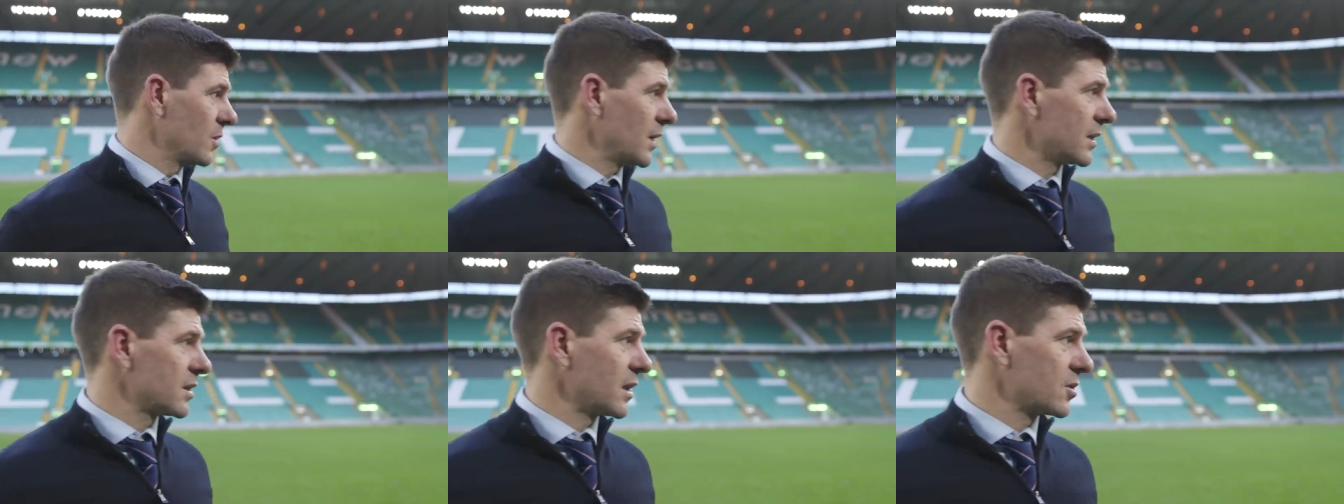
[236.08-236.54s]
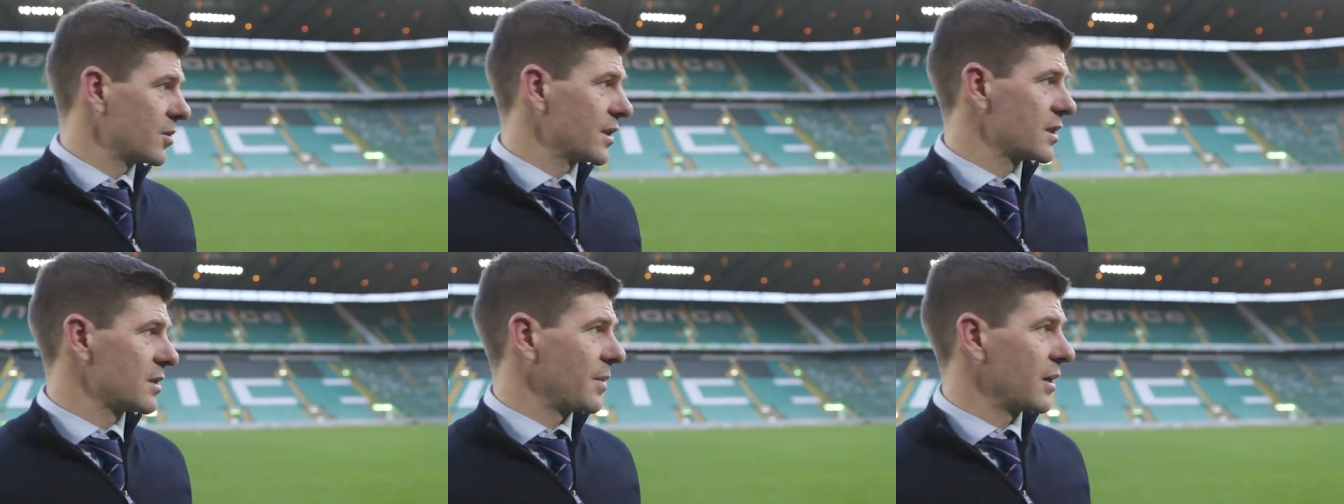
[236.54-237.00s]
Well, that's
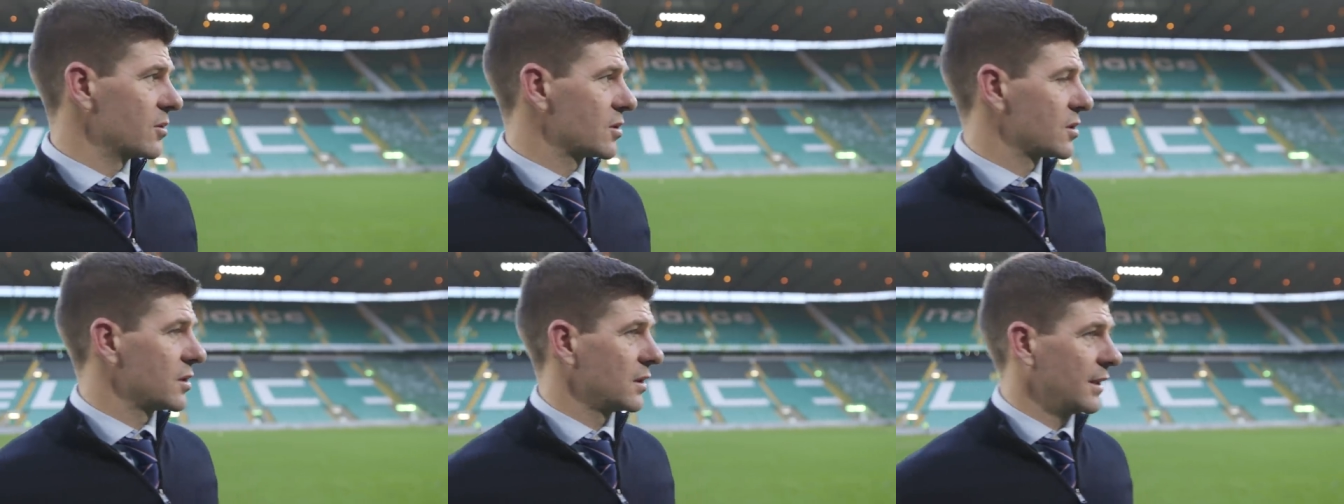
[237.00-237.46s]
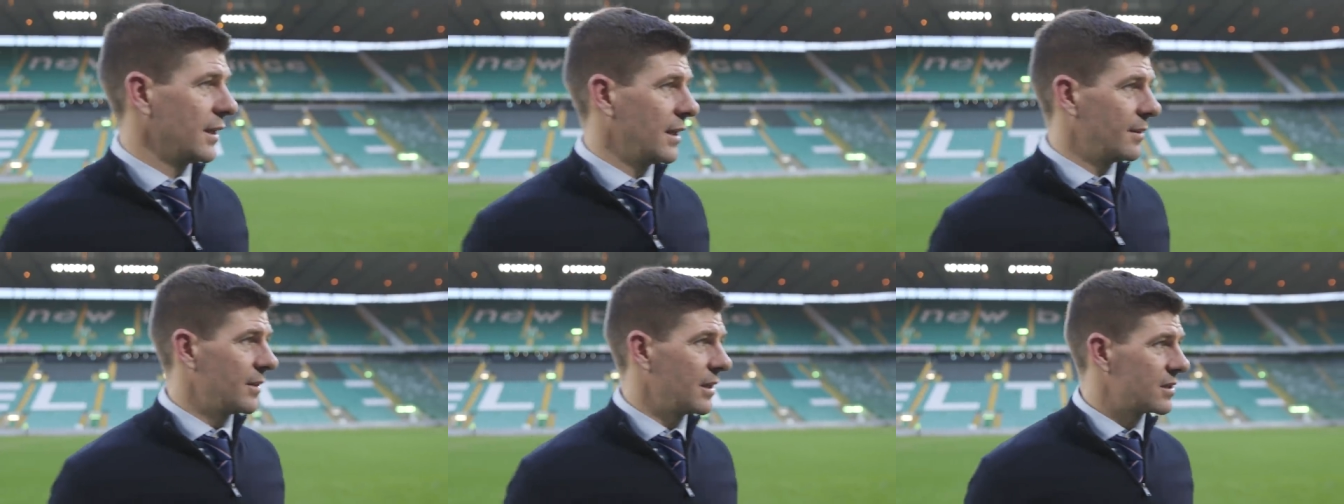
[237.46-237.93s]
what it's about.
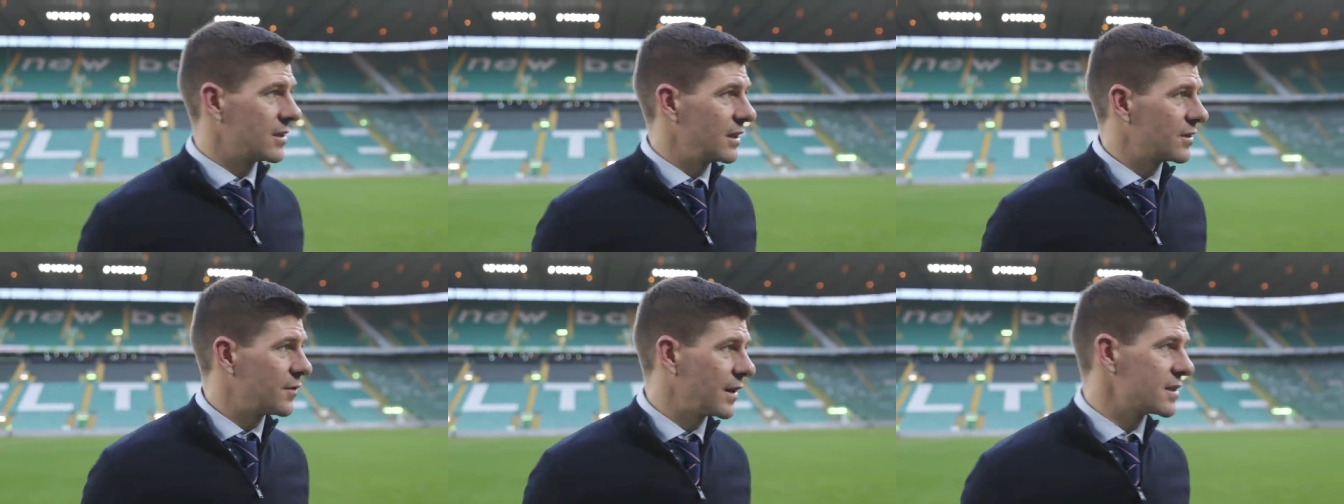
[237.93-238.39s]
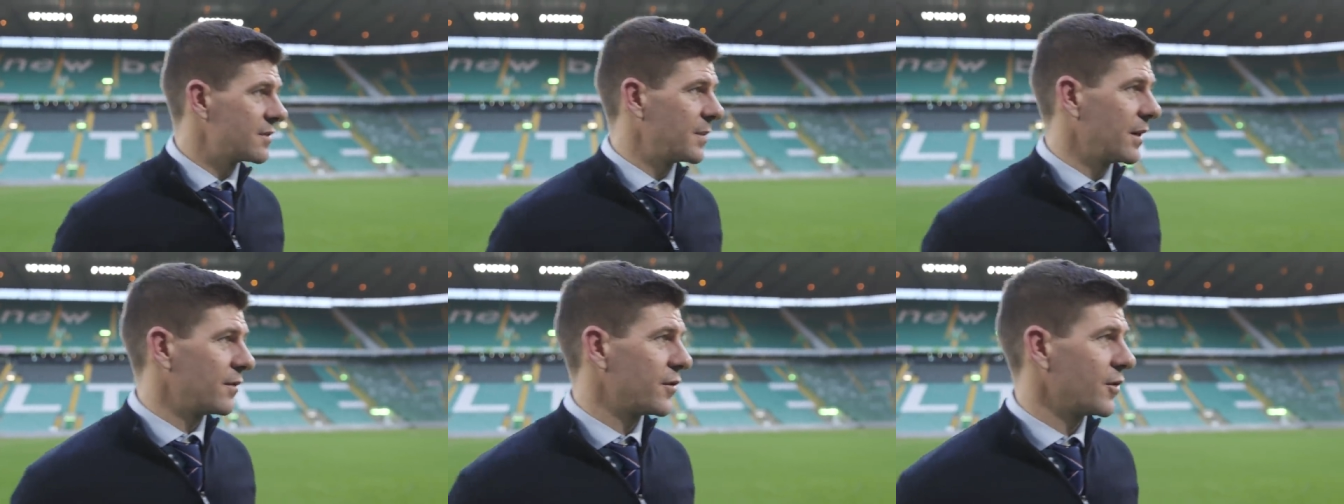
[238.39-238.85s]
These fans
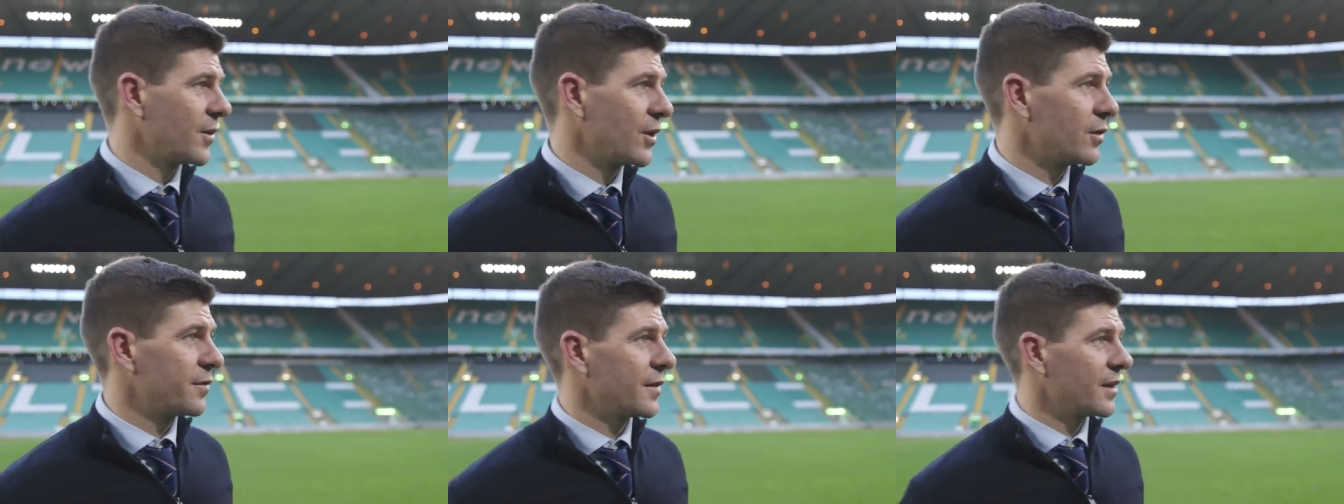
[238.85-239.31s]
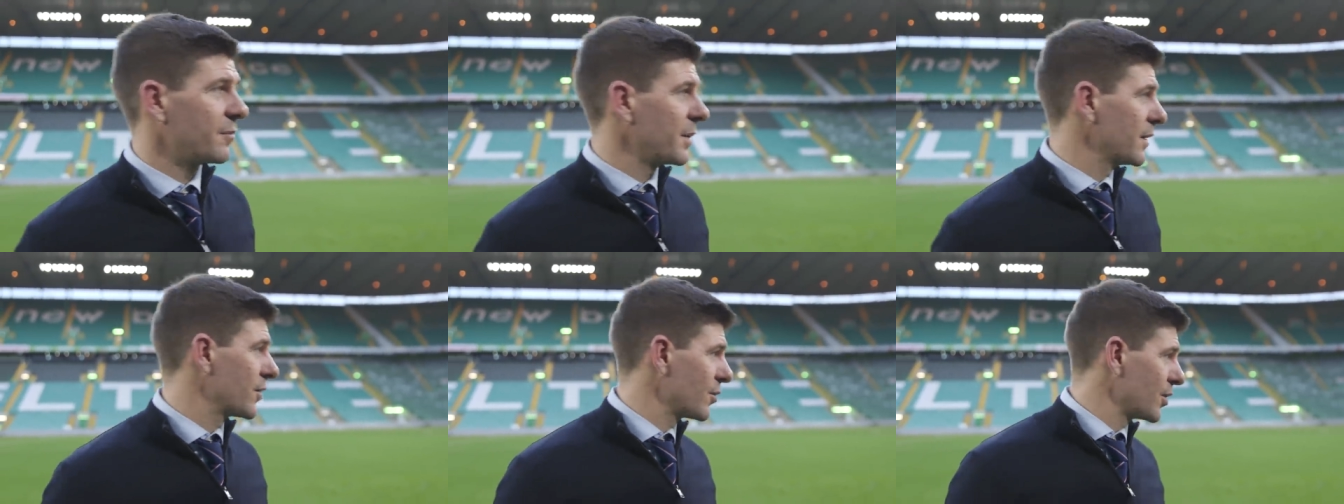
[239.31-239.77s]
have been through enough, and they've
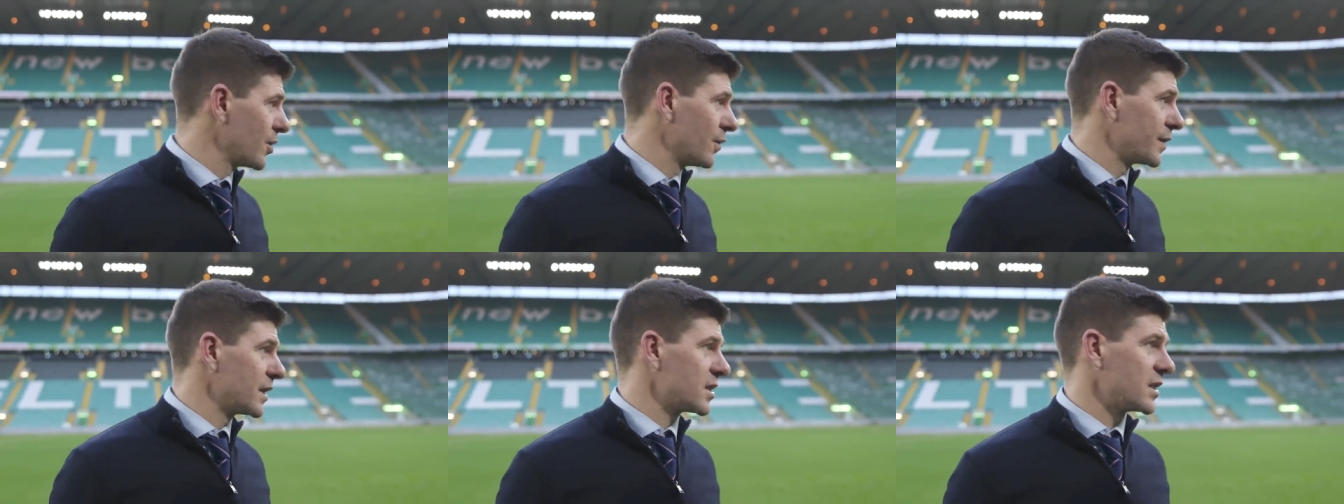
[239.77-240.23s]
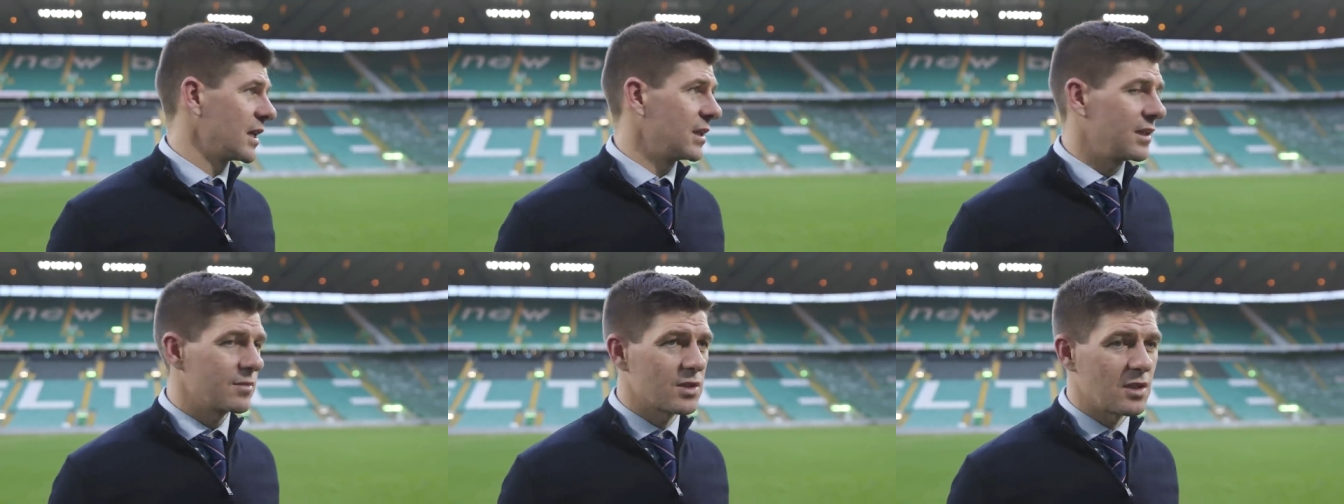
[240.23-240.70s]
been through enough at this
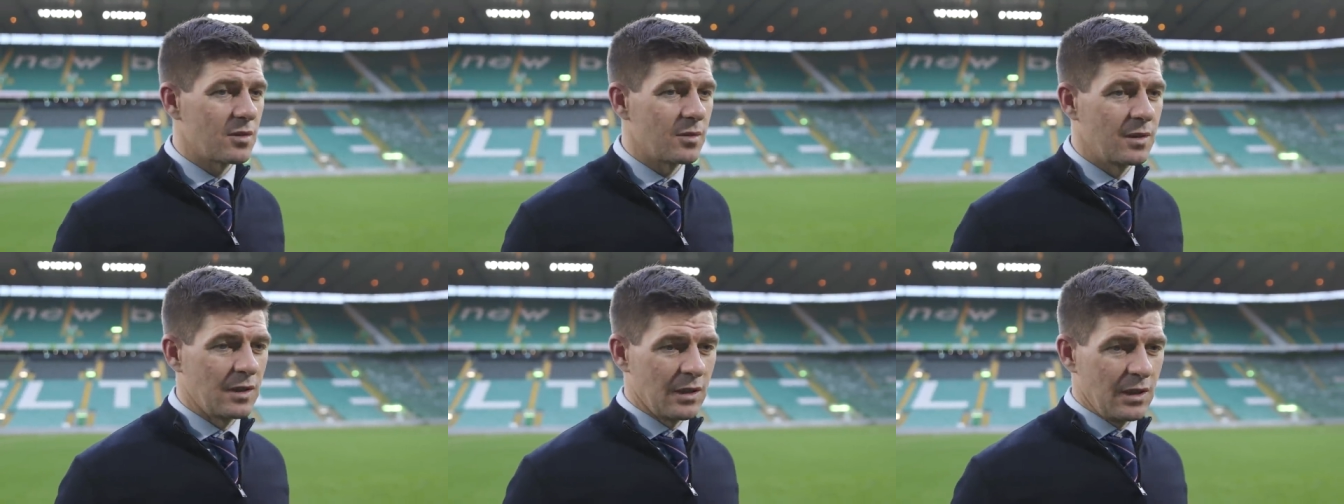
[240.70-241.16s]
stadium, so